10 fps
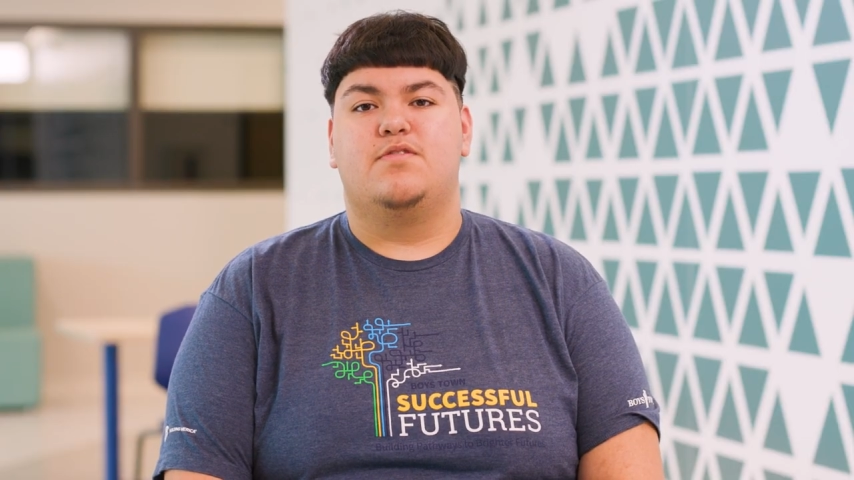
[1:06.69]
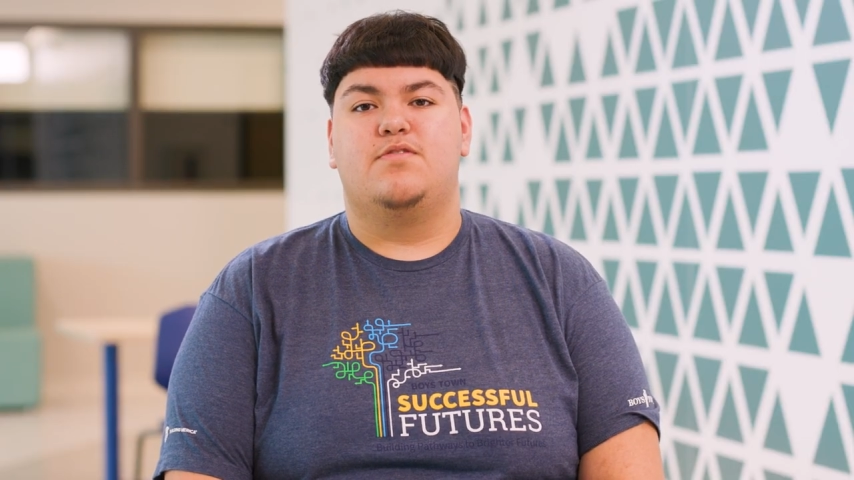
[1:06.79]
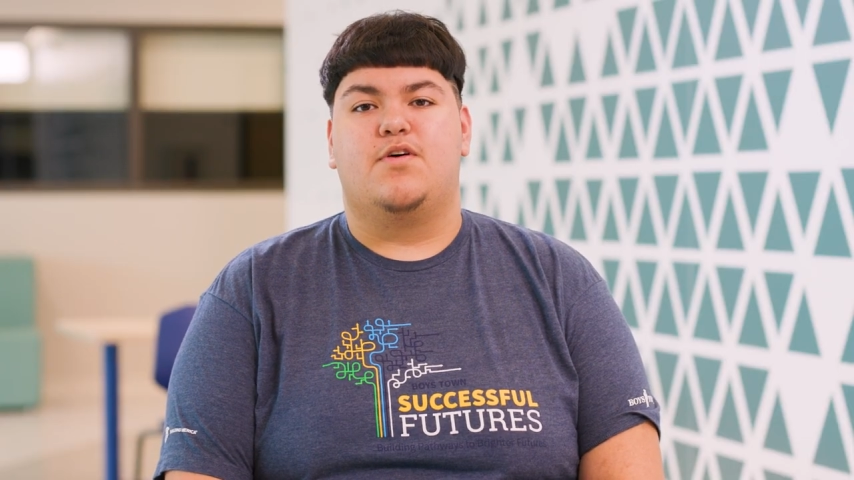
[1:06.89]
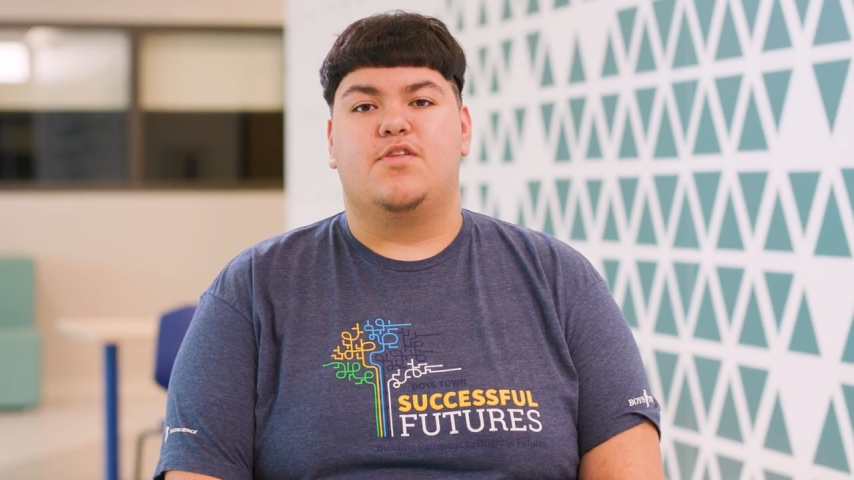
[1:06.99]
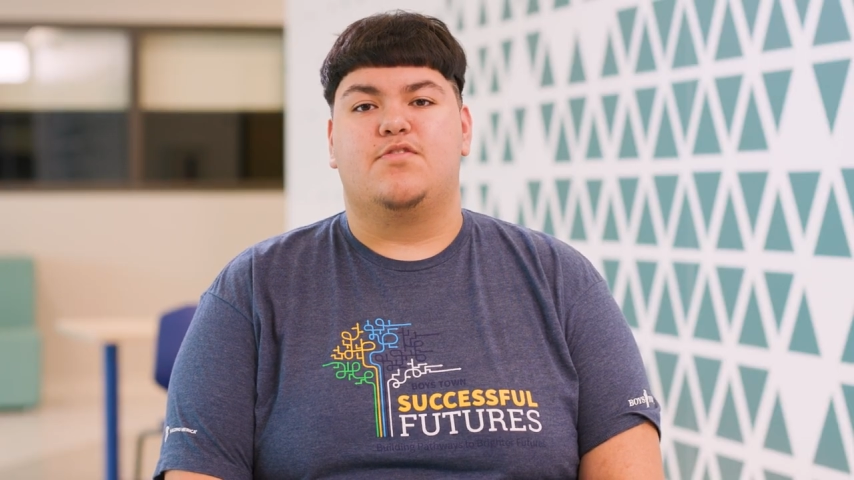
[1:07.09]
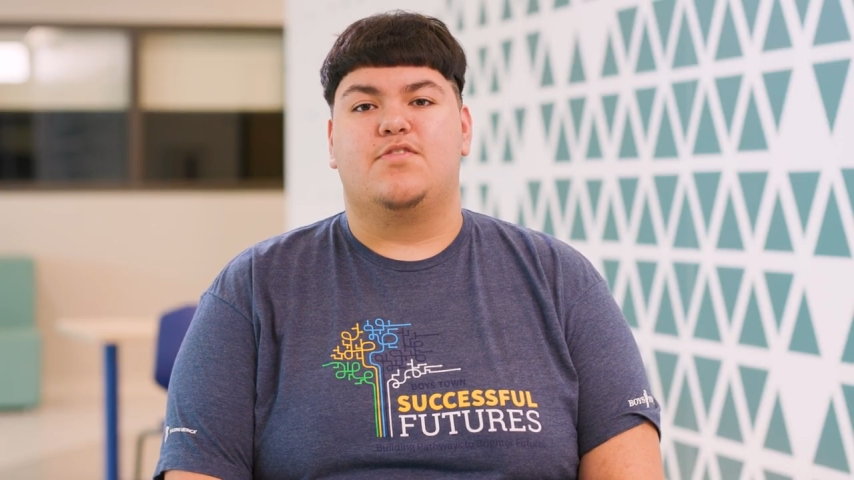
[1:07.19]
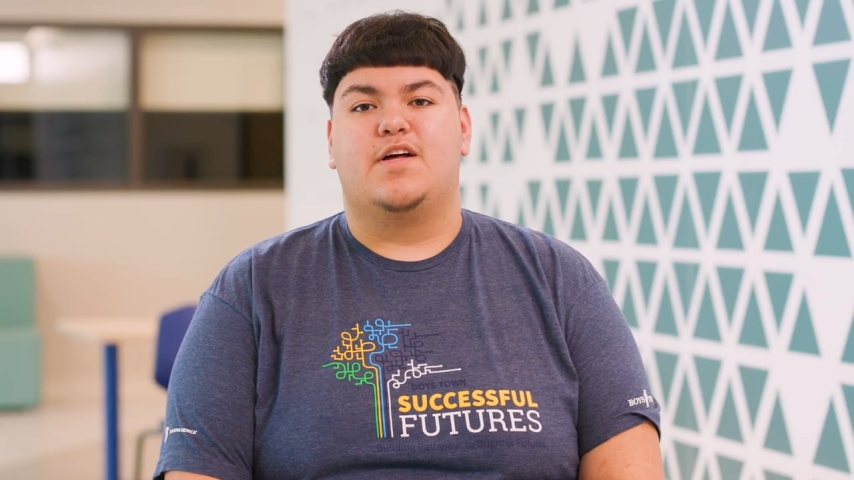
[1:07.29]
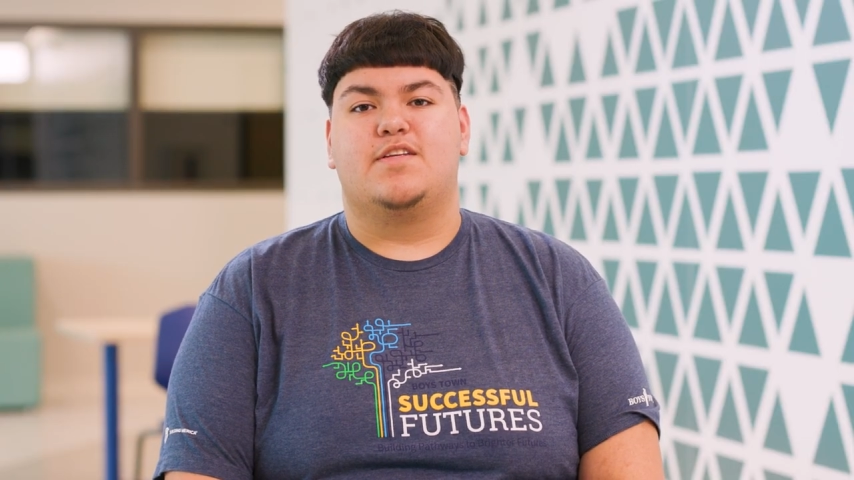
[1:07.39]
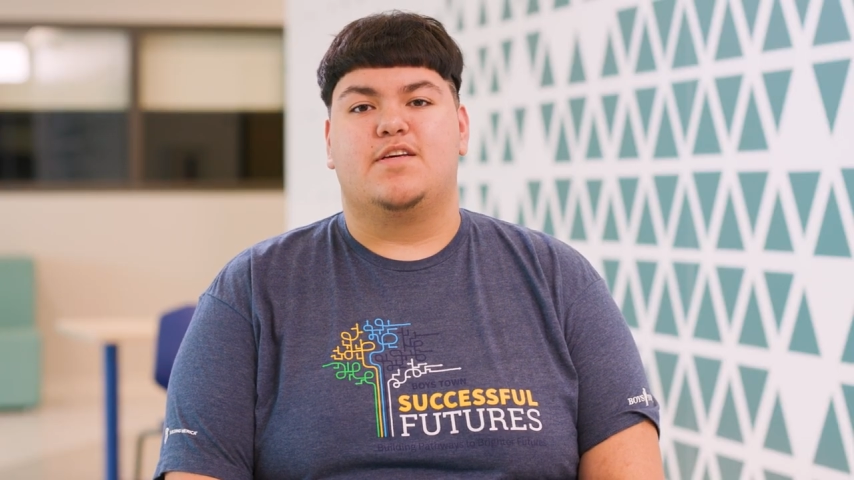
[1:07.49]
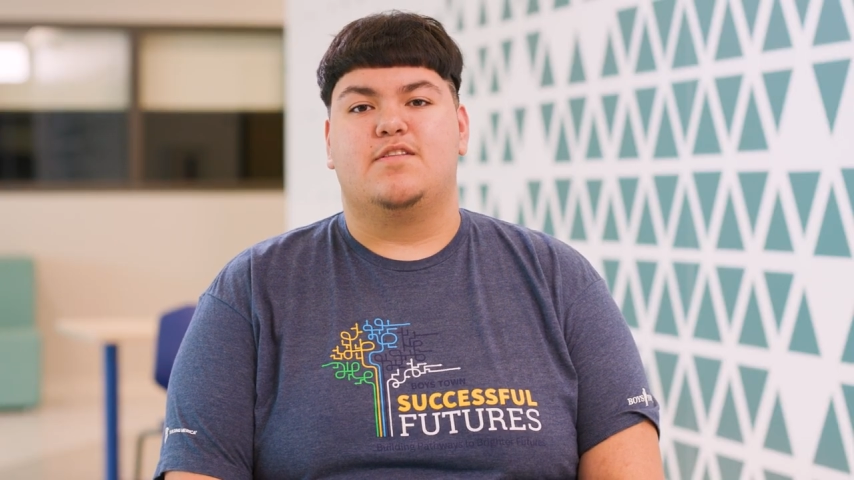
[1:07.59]
Father
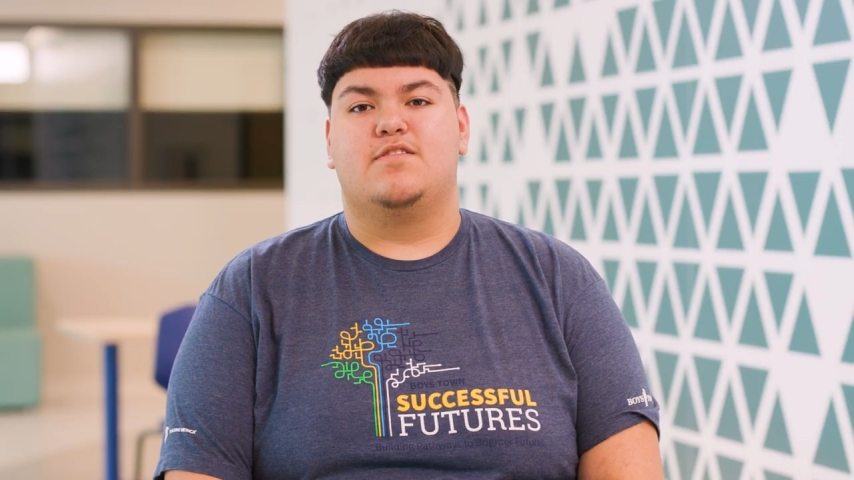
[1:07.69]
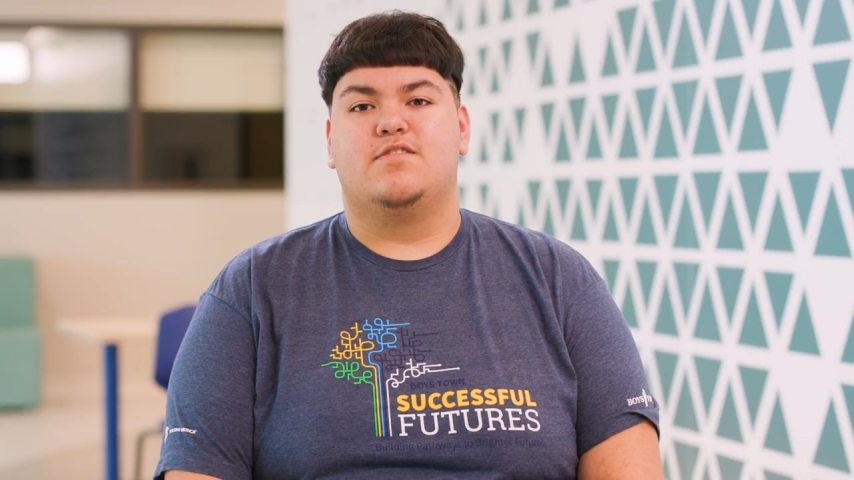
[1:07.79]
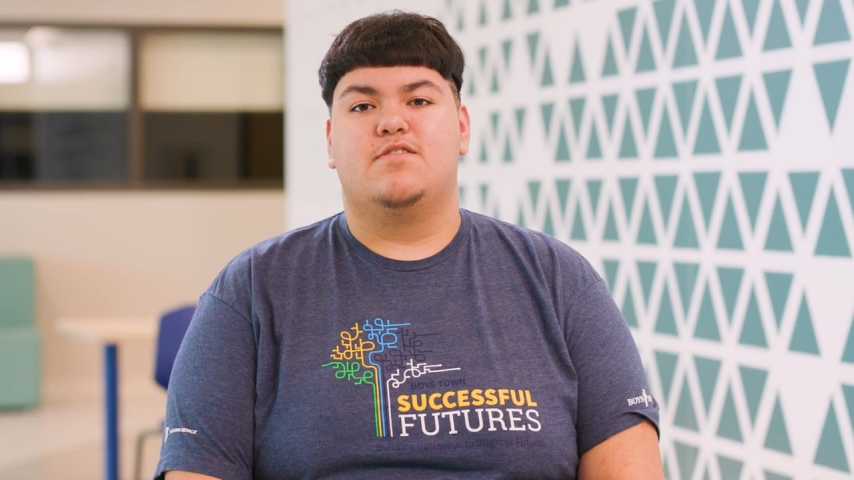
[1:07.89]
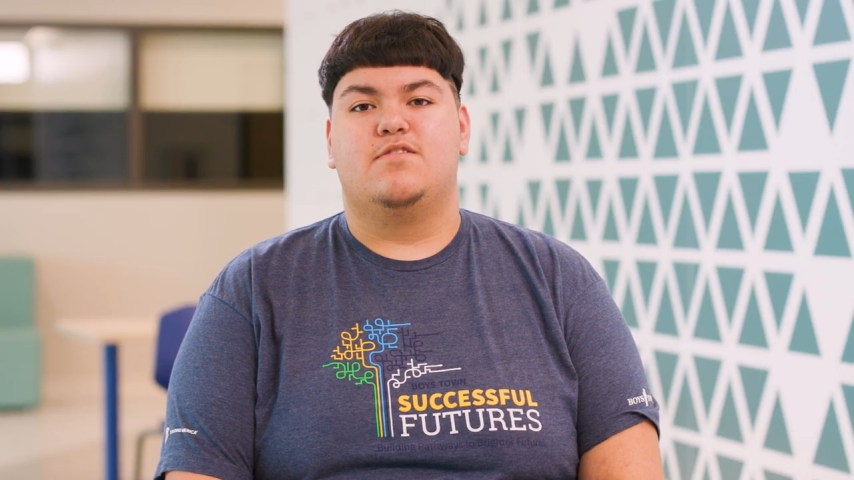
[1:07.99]
Flanagan